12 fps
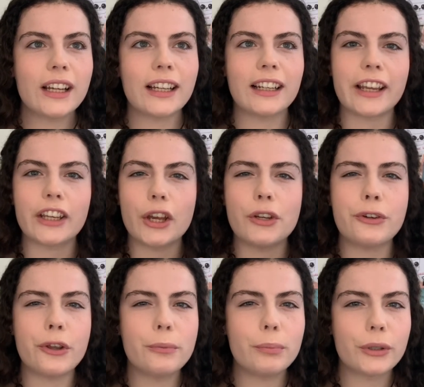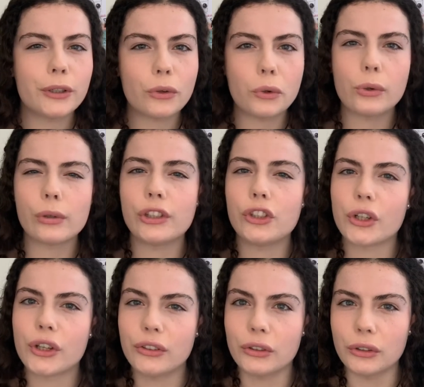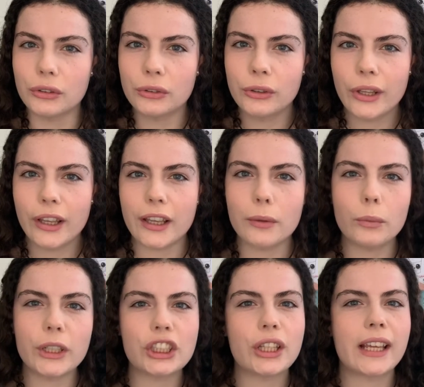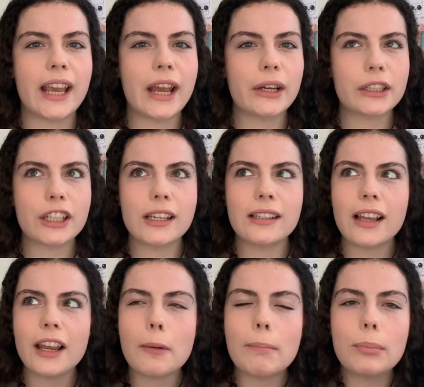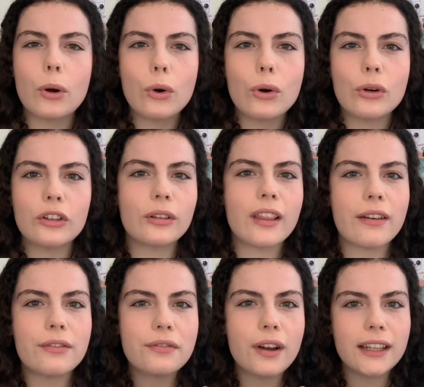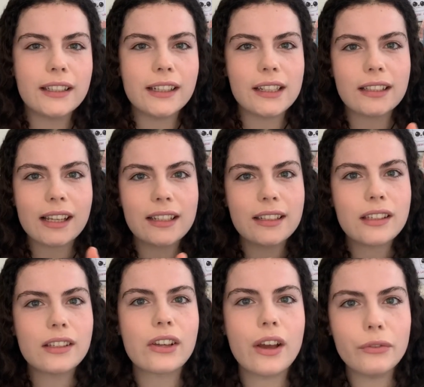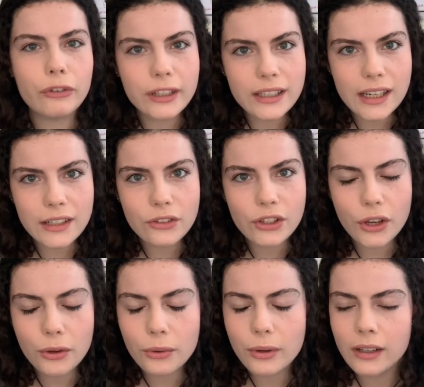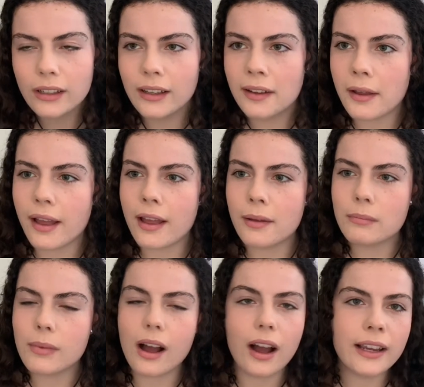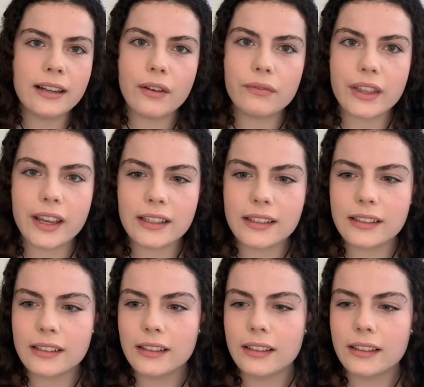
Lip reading: like a notebook or a journal in which the characters like pour all their findings and discoveries into. I love this.